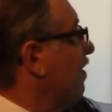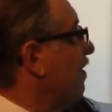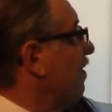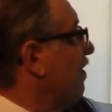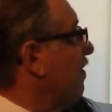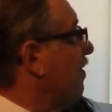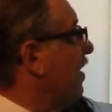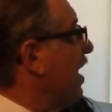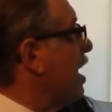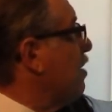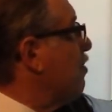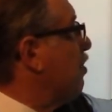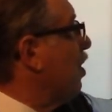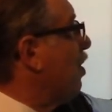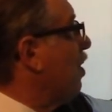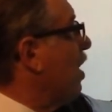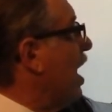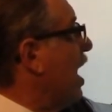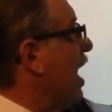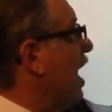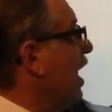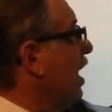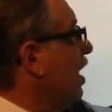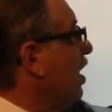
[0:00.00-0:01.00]

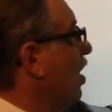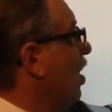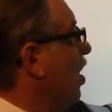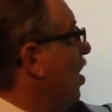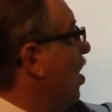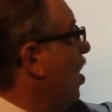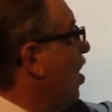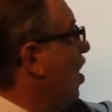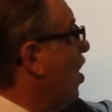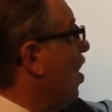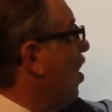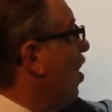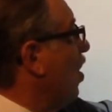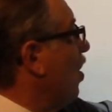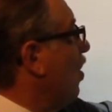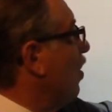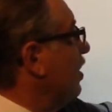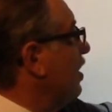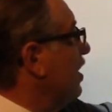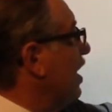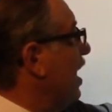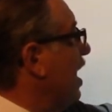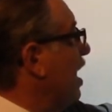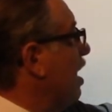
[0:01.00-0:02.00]
Vaybarak
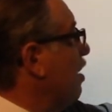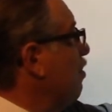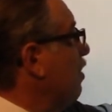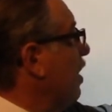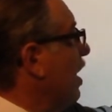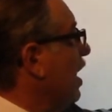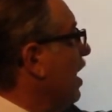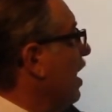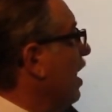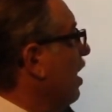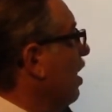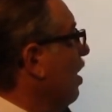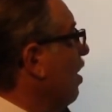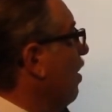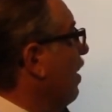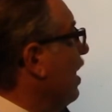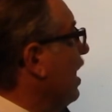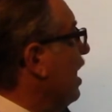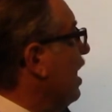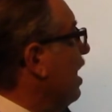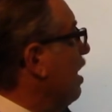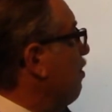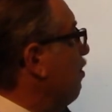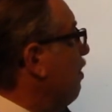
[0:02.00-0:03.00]
Otem
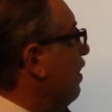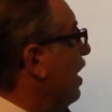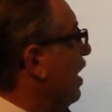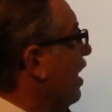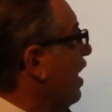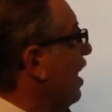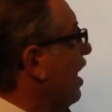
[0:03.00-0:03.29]
Elohim.